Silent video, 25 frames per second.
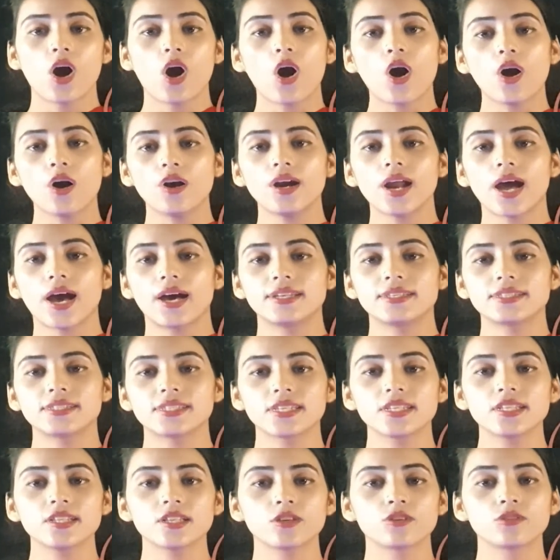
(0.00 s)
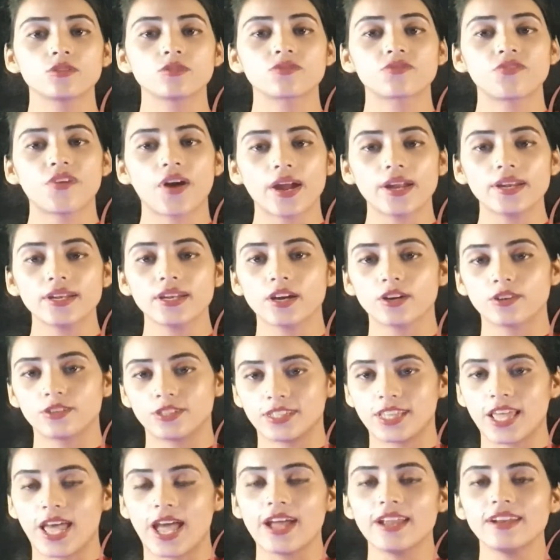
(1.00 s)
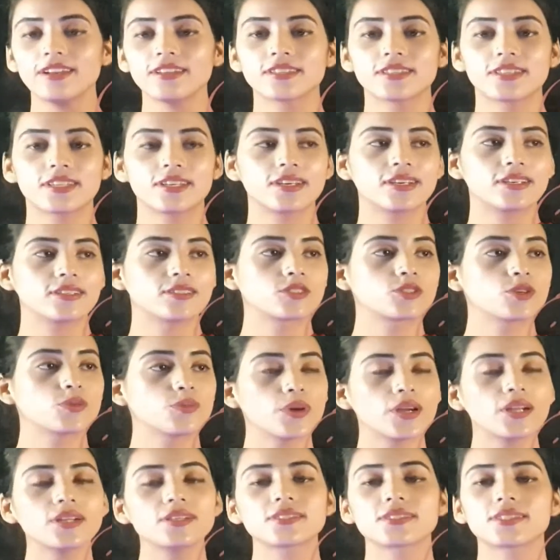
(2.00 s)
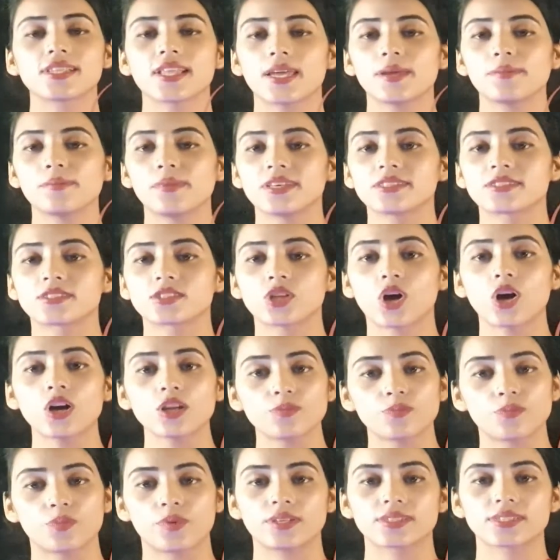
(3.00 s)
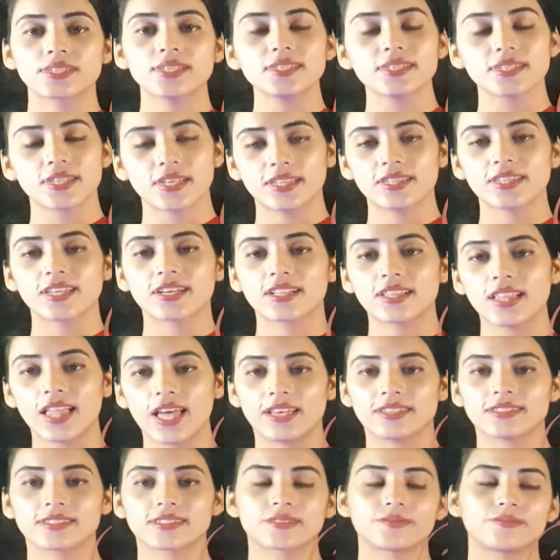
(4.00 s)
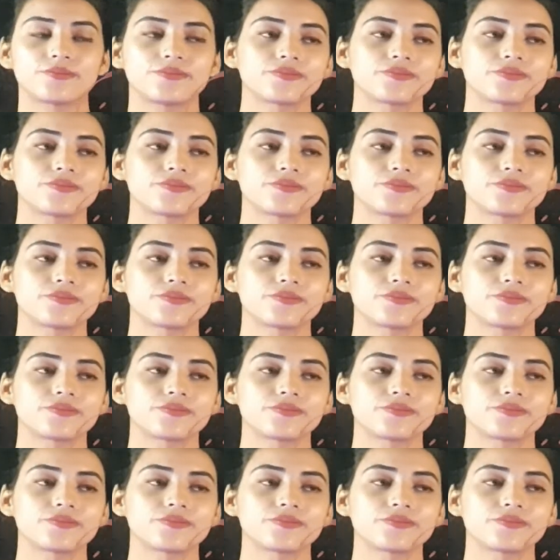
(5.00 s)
or until you find out that the Zubair's name is not present in the class.